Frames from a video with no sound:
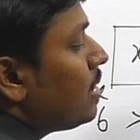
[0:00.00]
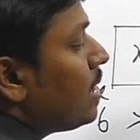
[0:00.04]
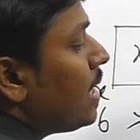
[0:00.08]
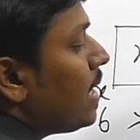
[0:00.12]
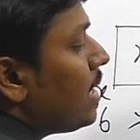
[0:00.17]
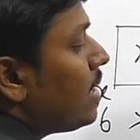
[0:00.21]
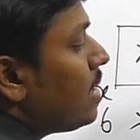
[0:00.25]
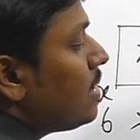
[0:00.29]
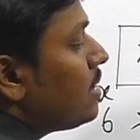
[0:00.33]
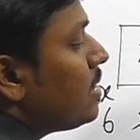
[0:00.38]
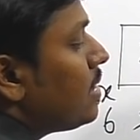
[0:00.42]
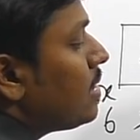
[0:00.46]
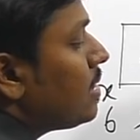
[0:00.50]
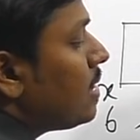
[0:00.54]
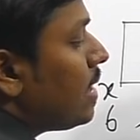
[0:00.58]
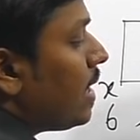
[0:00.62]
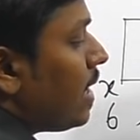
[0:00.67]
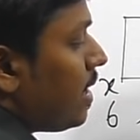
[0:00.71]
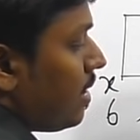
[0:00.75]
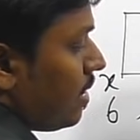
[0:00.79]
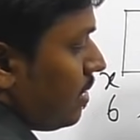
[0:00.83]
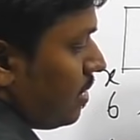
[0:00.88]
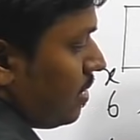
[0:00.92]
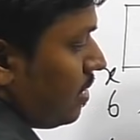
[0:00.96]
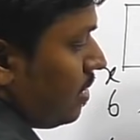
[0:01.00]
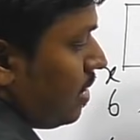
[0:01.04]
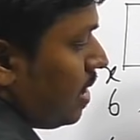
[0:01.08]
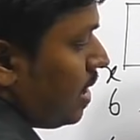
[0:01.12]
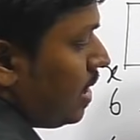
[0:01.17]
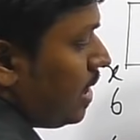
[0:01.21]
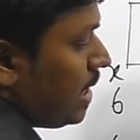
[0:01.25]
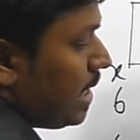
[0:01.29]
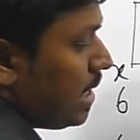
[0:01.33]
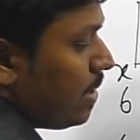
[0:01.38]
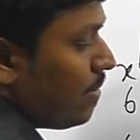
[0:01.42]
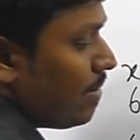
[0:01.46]
greater than
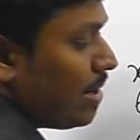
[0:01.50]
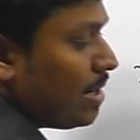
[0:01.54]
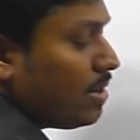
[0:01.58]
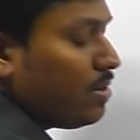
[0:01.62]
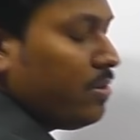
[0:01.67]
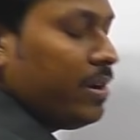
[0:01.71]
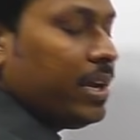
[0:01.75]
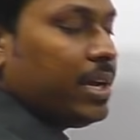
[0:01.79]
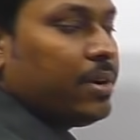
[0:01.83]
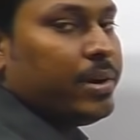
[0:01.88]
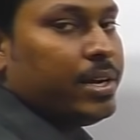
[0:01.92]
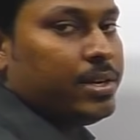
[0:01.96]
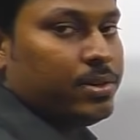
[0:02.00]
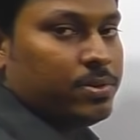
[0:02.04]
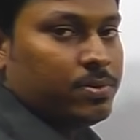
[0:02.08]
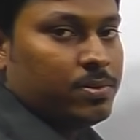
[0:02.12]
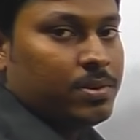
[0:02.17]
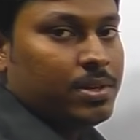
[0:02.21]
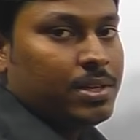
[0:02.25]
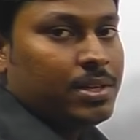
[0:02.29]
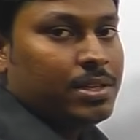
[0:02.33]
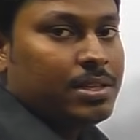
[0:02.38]
and equal to,